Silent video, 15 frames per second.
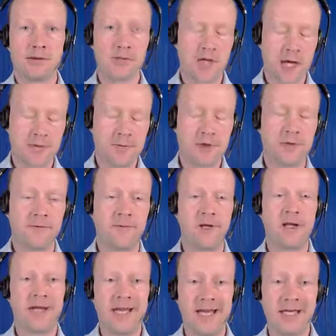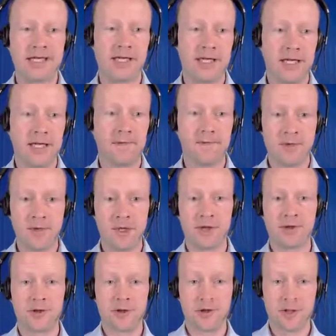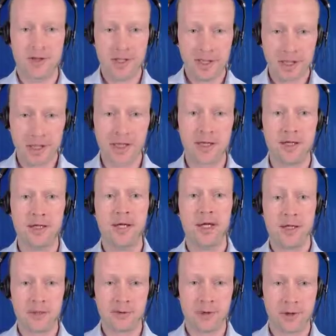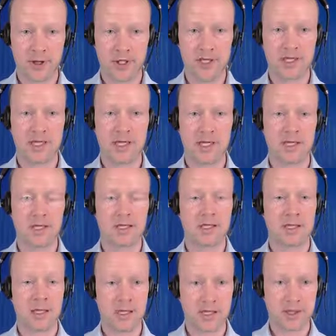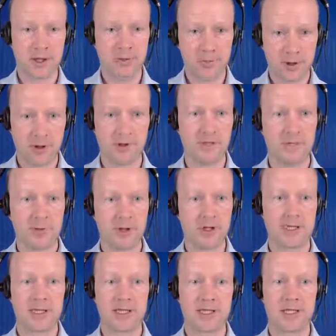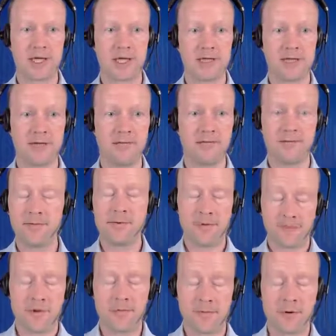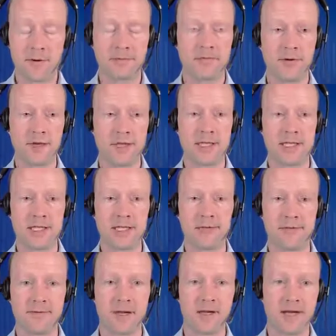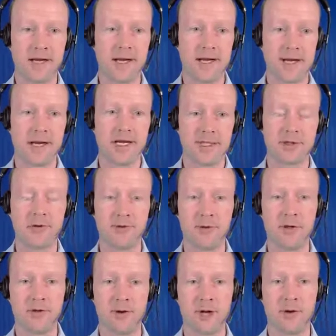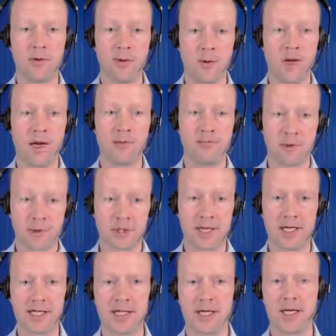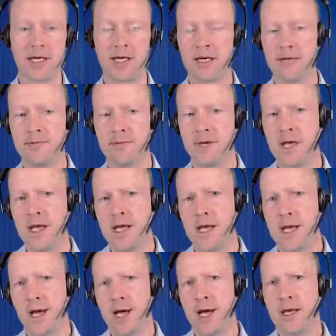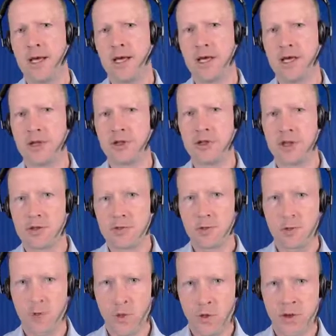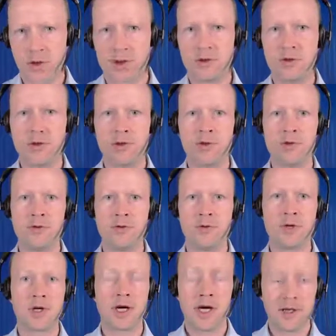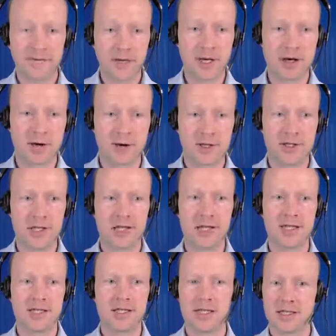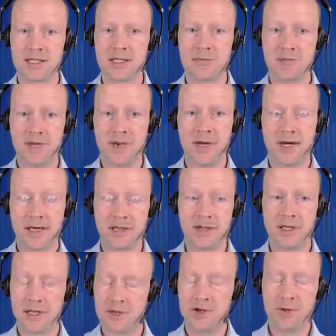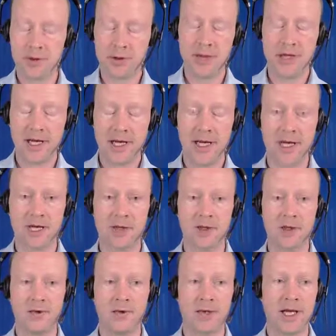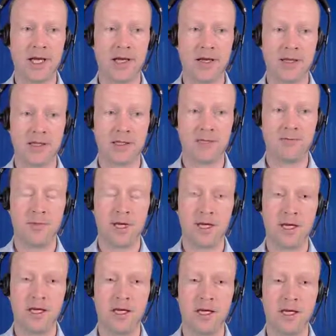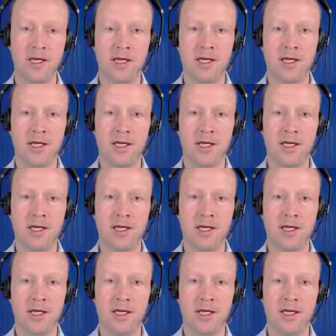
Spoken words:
types of data and information in enterprises like Chipple, for instance, that are of course very sensitive and has to be really well protected. I just want to kind of encourage that it shouldn't lead to then us being